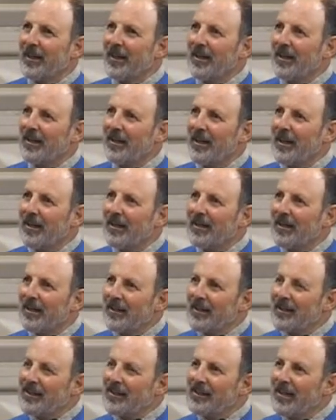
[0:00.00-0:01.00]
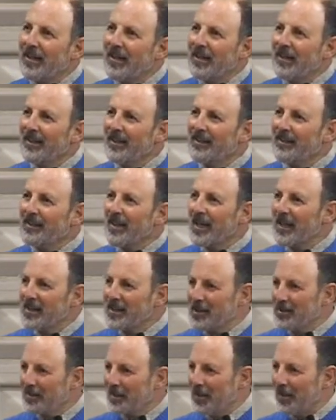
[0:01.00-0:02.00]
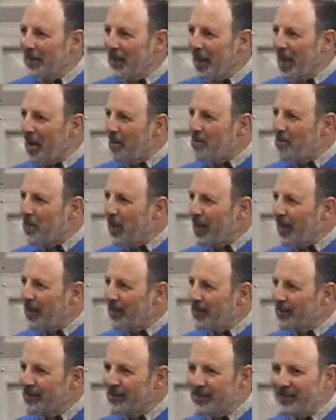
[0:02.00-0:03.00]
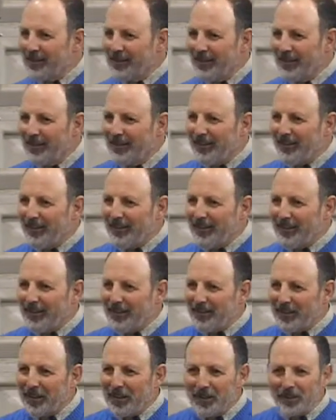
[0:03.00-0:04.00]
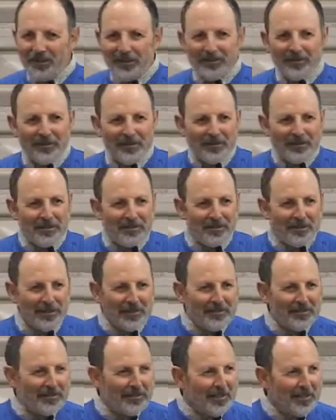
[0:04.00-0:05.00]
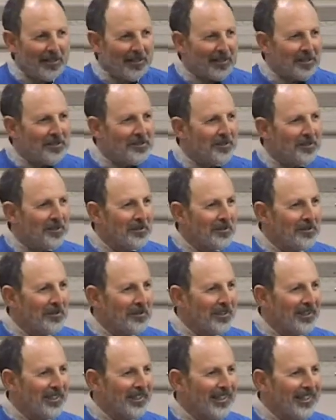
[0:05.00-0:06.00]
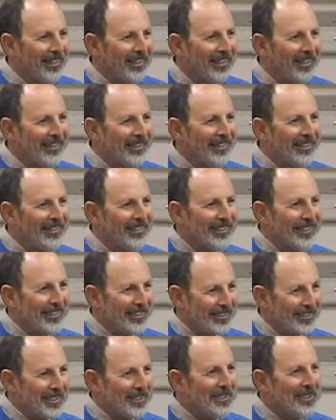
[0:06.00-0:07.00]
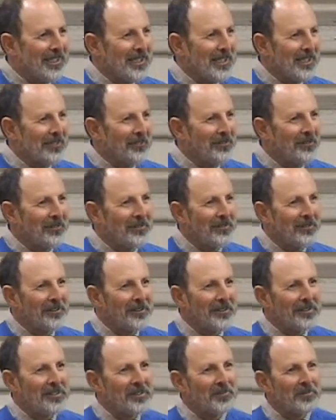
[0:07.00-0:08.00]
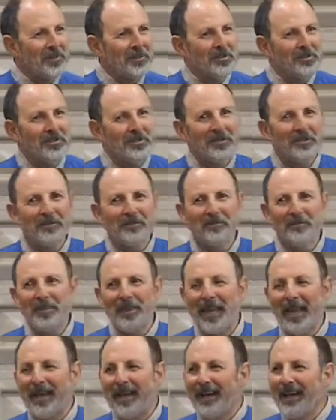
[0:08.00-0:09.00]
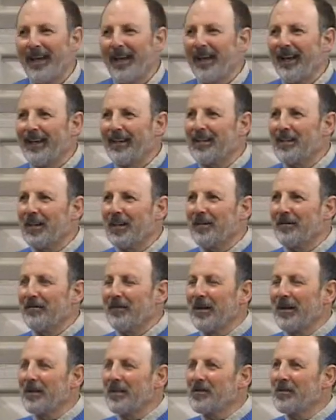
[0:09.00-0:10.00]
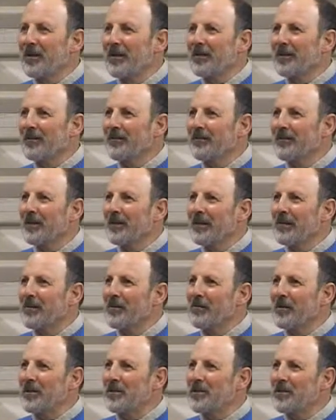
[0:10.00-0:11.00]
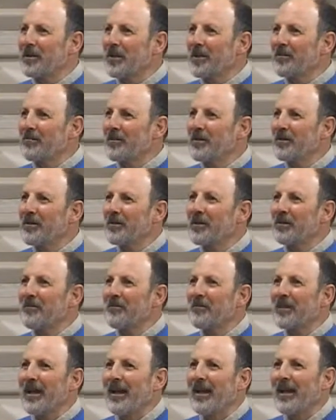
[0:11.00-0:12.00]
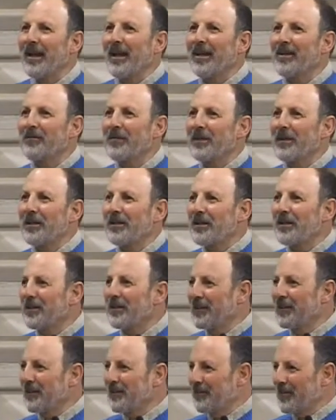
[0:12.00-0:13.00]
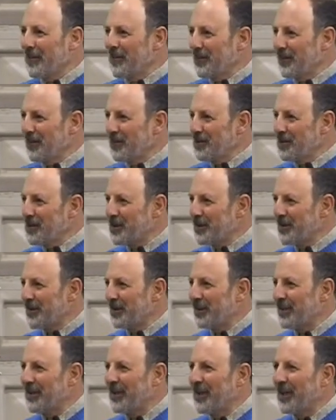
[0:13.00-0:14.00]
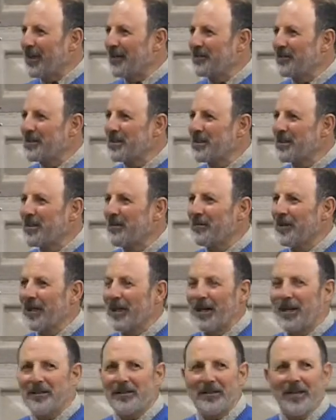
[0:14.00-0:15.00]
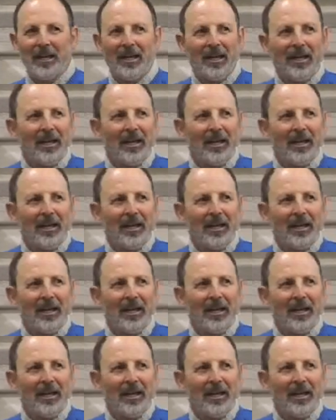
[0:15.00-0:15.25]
and that science has to be based on a universal underlying truth, doesn't it, for it to be true? And it reminds me of when John Muir, when the theory of evolution was coming out,